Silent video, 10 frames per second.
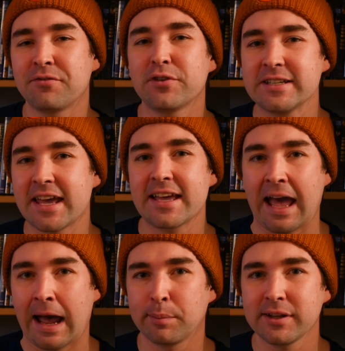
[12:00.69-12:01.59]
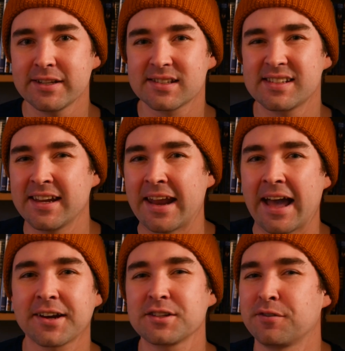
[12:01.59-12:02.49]
everyday capitalists
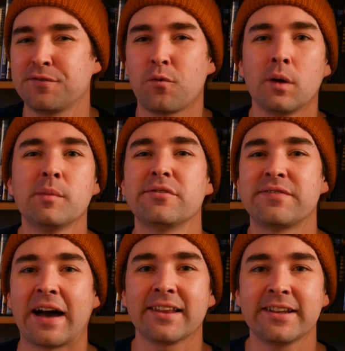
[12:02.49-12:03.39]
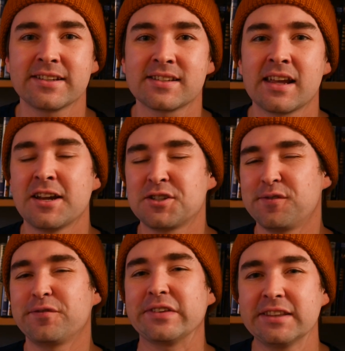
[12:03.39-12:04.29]
enact a form of violence to
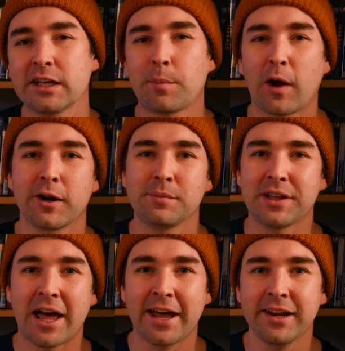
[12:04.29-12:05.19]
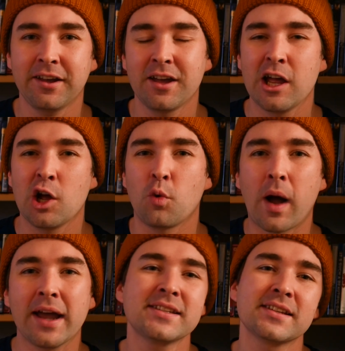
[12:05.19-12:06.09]
feed their bottom line,
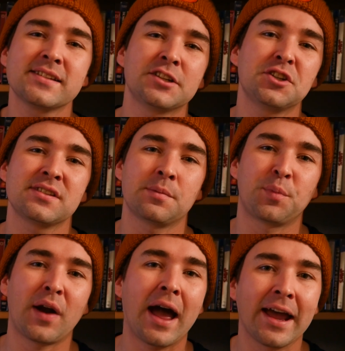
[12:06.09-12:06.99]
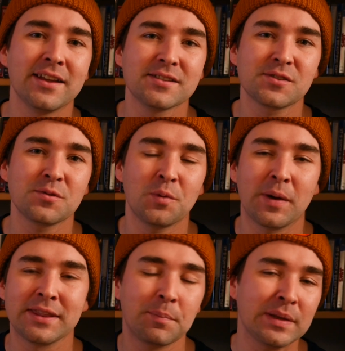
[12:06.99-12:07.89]
why is it such a surprise
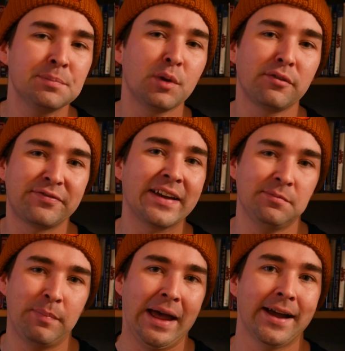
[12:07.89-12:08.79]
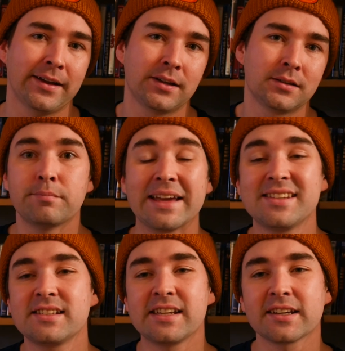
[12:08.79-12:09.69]
when the people fight back? My
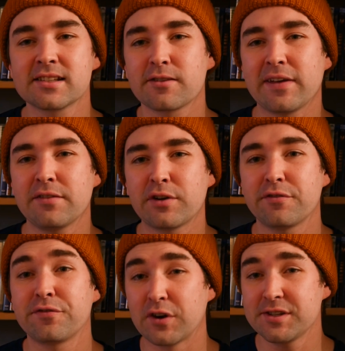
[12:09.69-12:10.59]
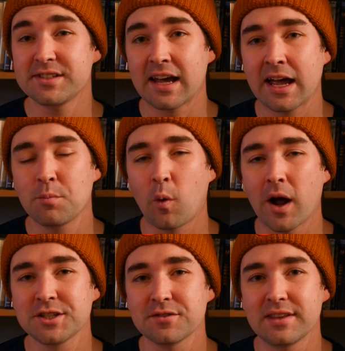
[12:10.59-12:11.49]
6th favorite first-time
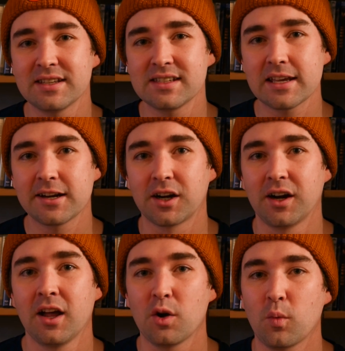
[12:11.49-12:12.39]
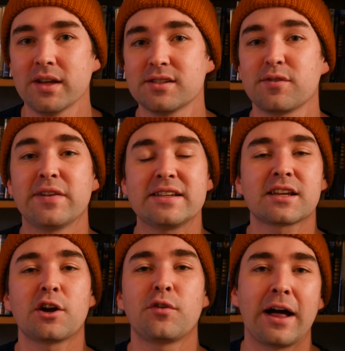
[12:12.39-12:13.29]
watch of this year was
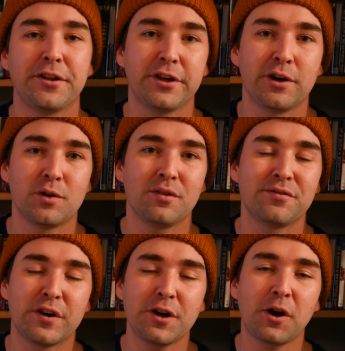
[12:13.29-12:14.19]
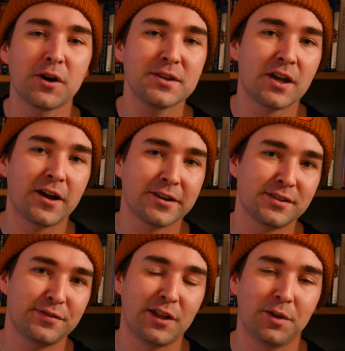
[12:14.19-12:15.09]
Fitzcarraldo, Werner
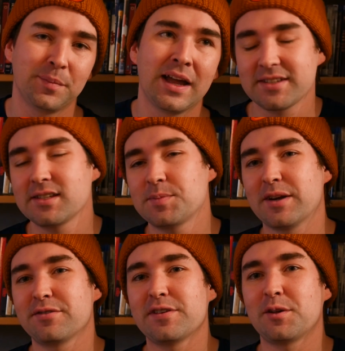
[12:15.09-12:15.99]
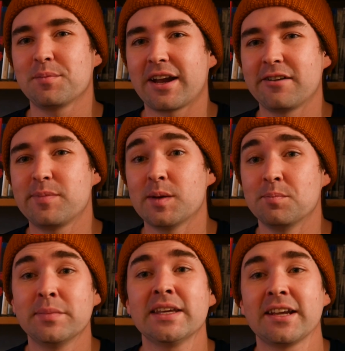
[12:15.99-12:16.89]
Herzog's film. This has been a film that I've
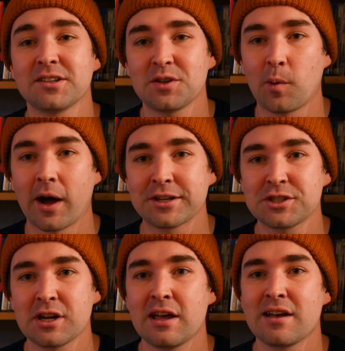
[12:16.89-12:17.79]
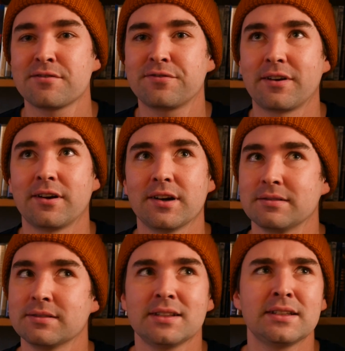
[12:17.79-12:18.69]
been meaning to watch for
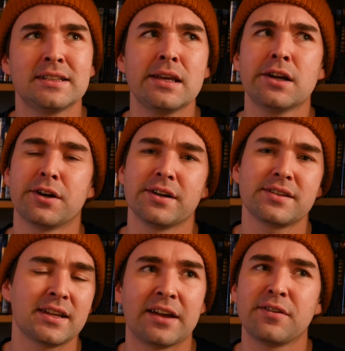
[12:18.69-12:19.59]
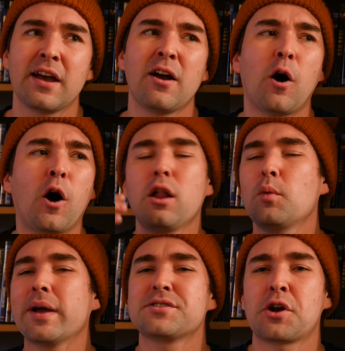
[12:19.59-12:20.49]
years. I've
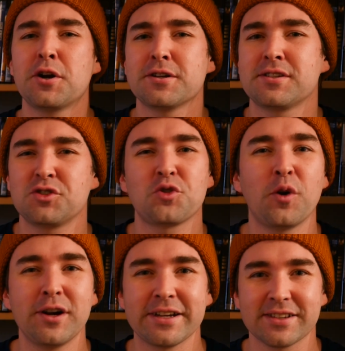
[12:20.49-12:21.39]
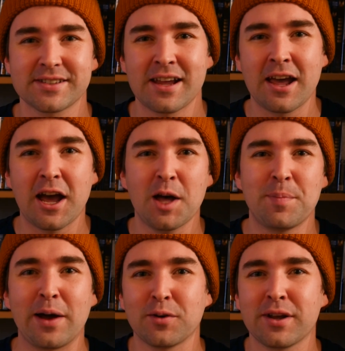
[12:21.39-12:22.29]
always heard stories
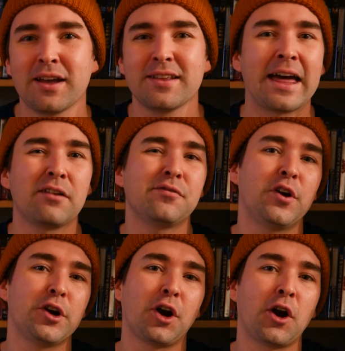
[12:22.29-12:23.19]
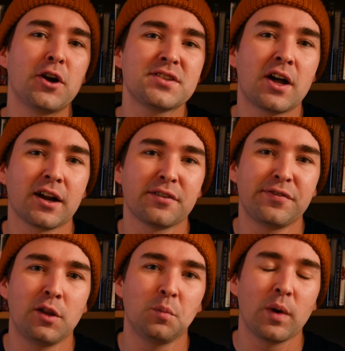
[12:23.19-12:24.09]
about that Werner Herzog
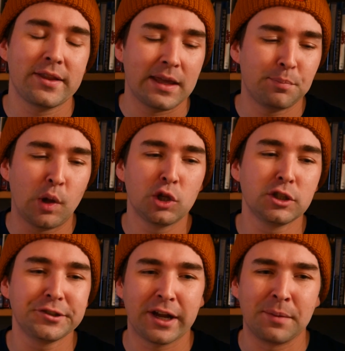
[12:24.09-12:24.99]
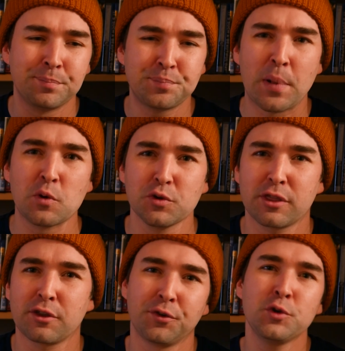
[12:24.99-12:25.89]
film where they pulled a boat
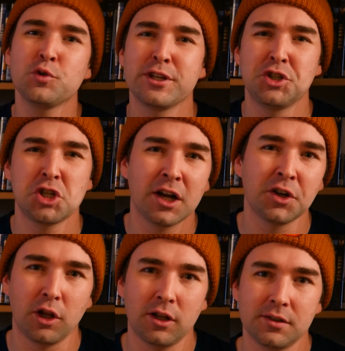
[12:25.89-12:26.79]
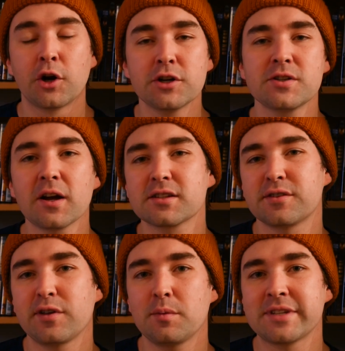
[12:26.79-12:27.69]
through the jungle. Herzog's
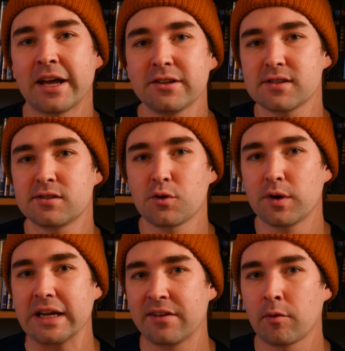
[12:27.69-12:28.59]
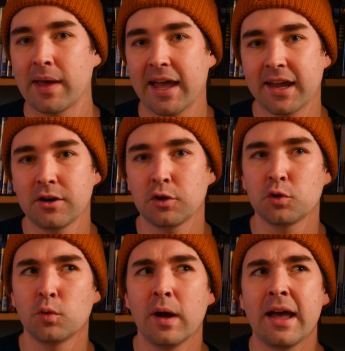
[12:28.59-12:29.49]
film tells the story of a man
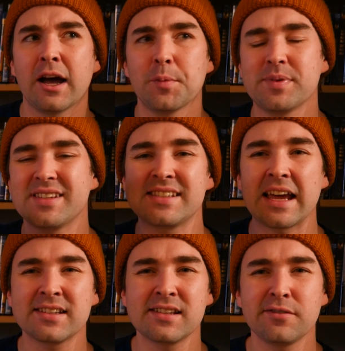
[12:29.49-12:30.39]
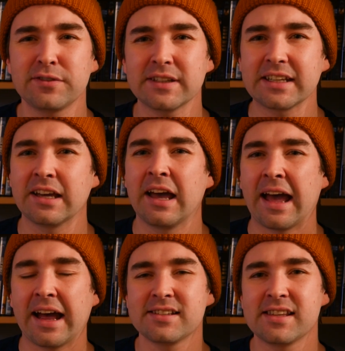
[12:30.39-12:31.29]
who obsessively
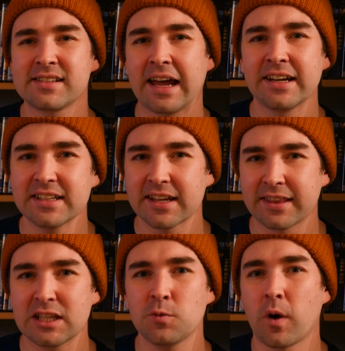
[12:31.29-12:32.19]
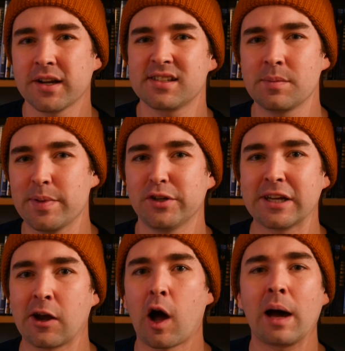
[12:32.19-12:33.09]
has this idea that he wants to build
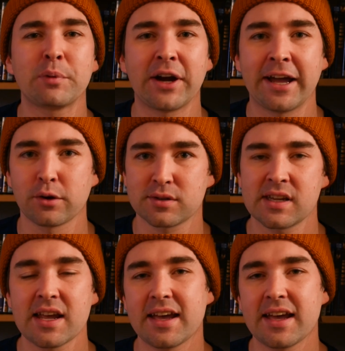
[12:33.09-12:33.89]
an opera house